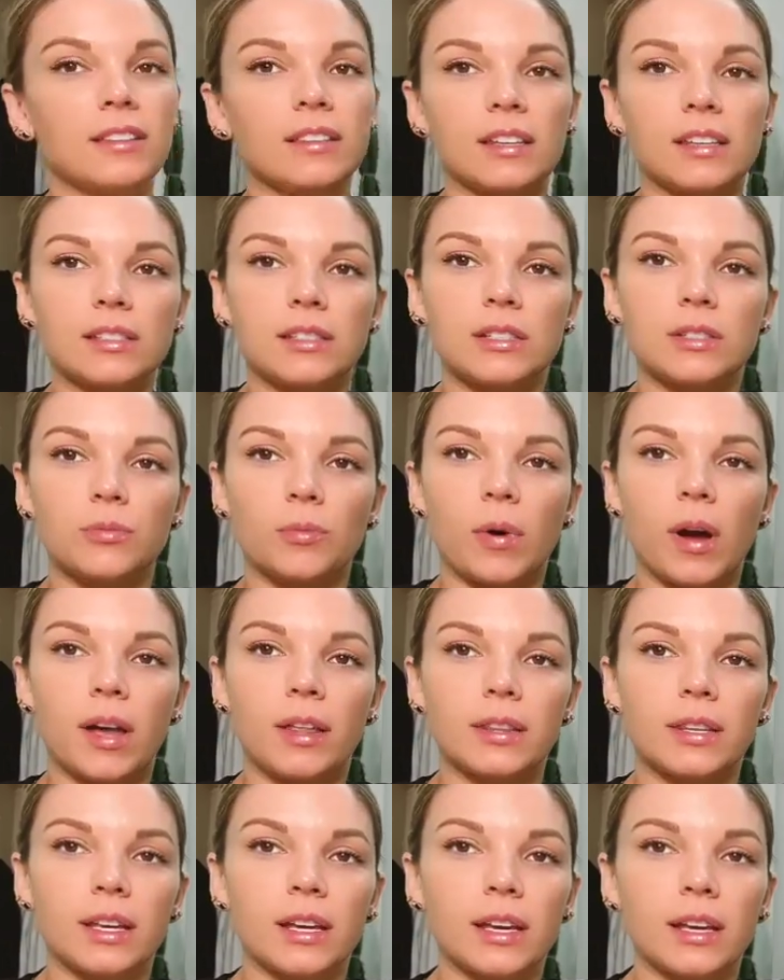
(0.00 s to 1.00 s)
this is
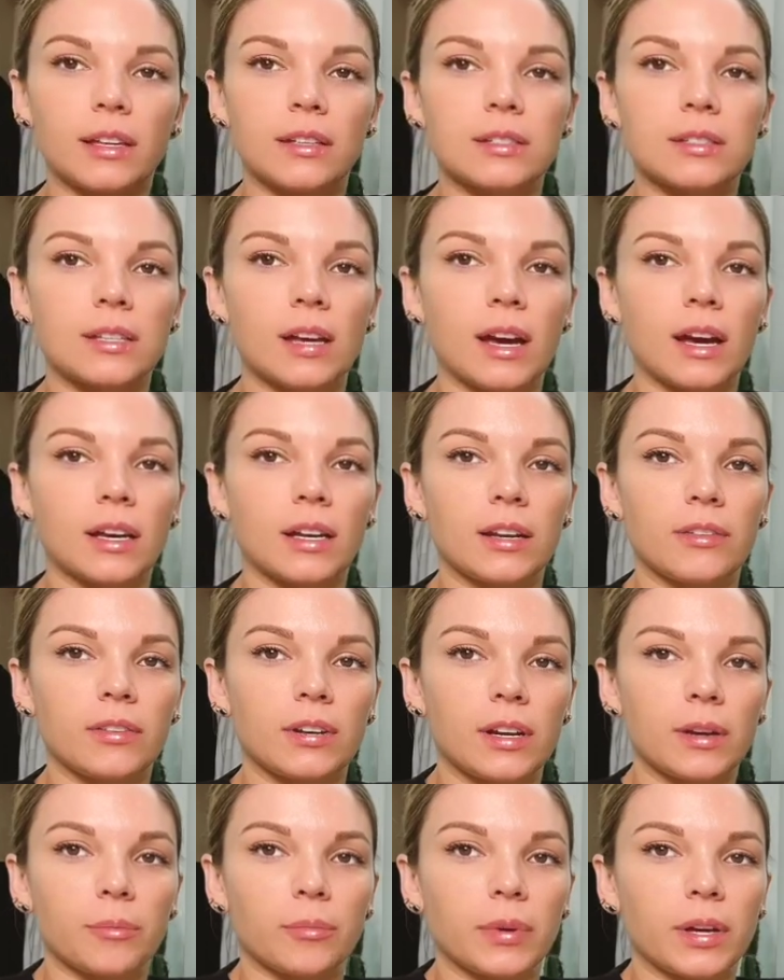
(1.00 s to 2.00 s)
what the inside of
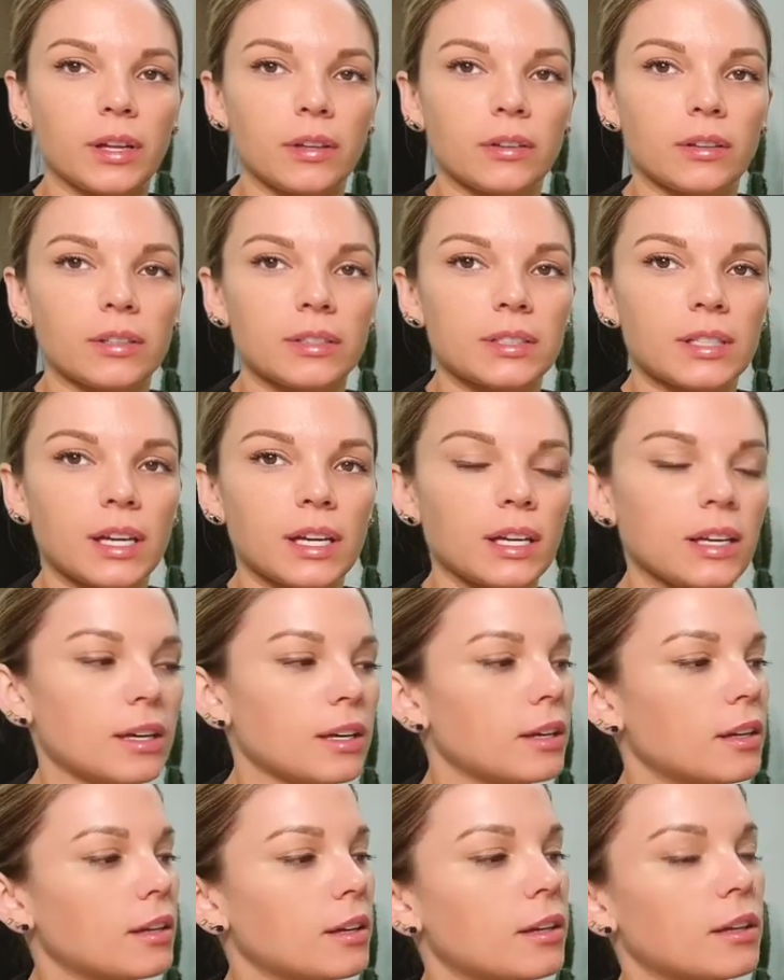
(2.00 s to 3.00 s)
an implant looks
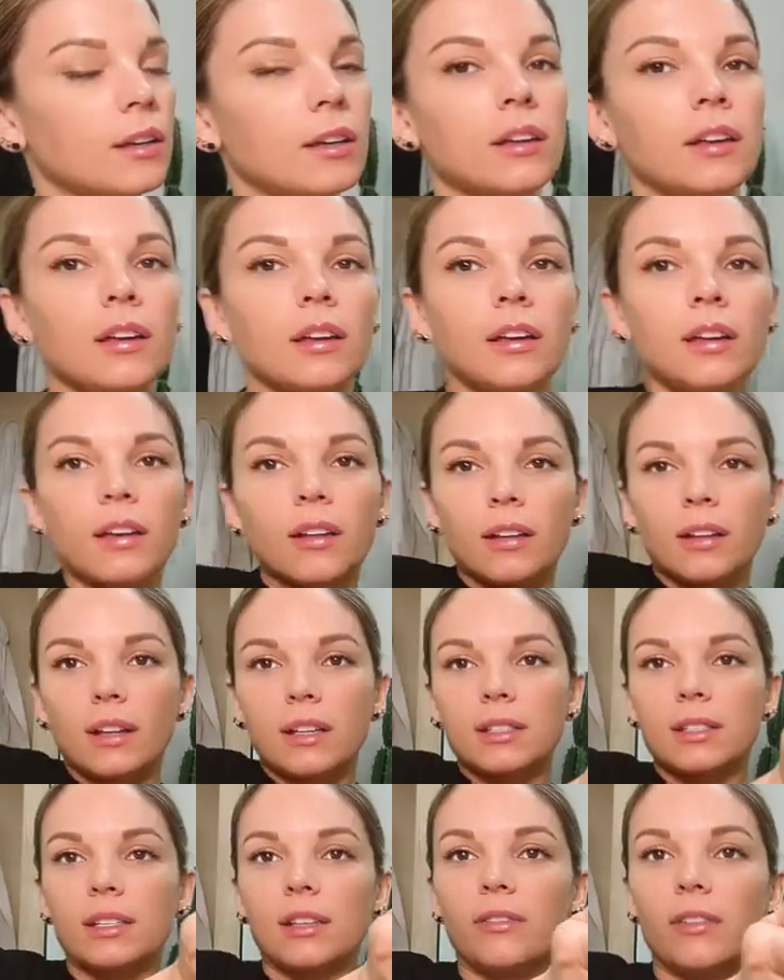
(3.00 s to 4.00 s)
like.
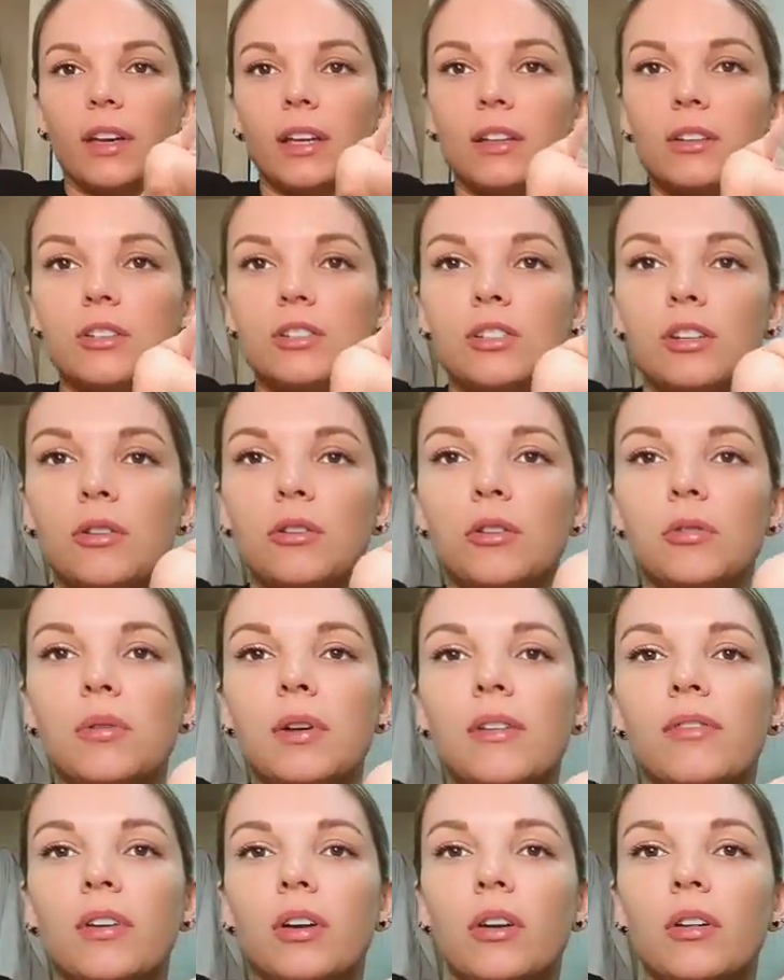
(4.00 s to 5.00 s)
Let's see if I can show you
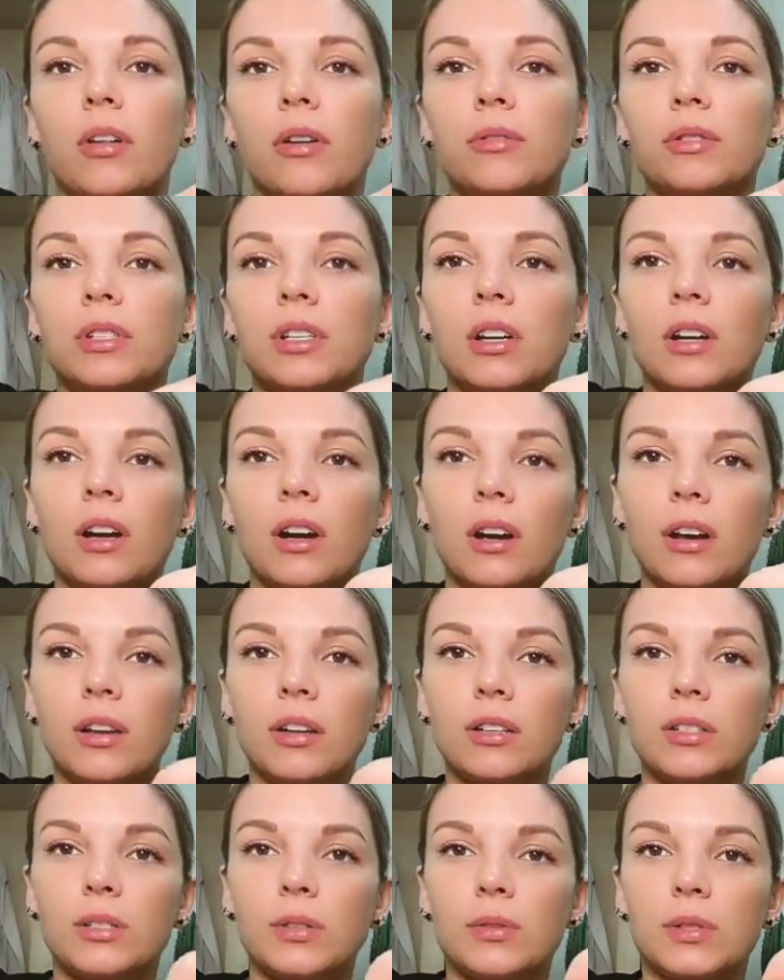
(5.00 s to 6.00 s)
even closer.
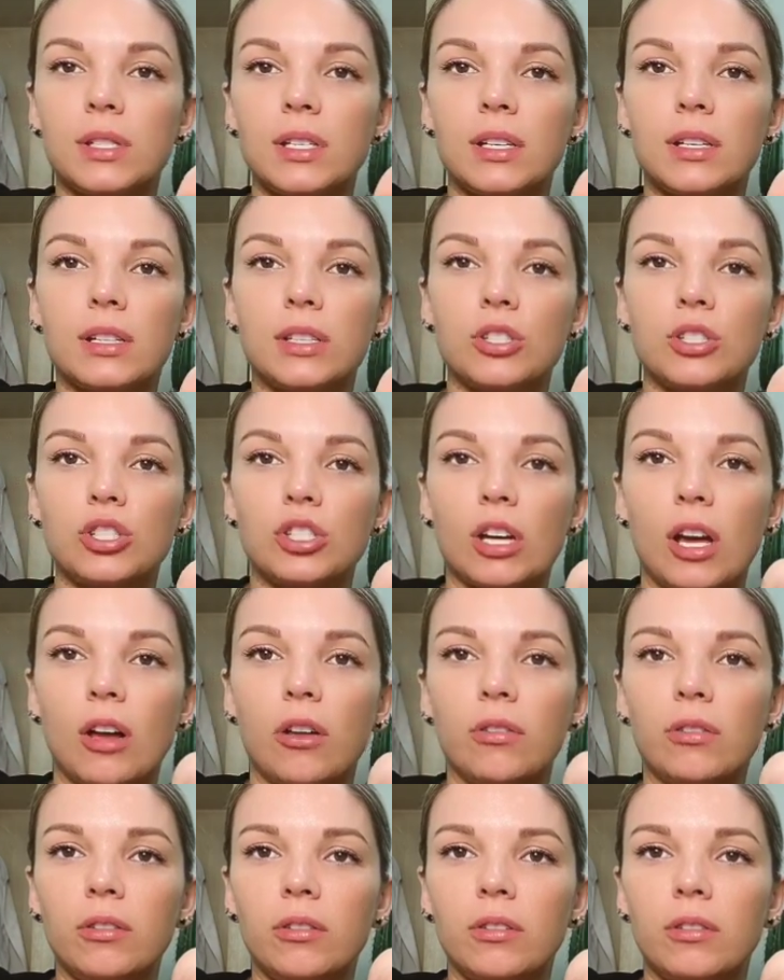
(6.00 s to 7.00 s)
So see this
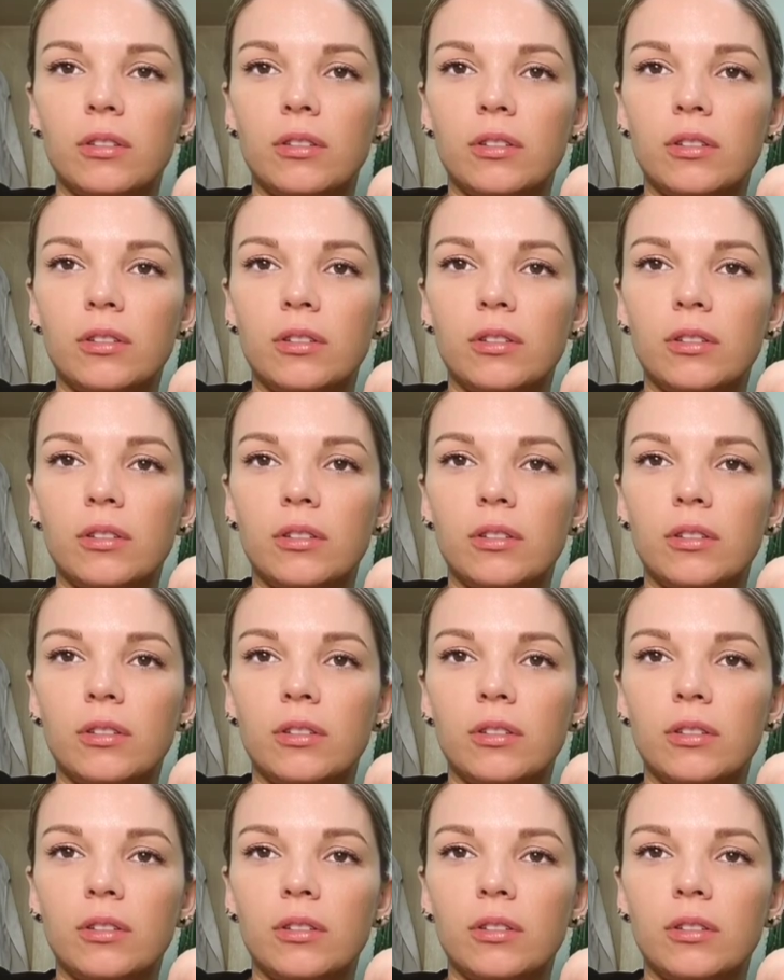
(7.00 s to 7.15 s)
gel?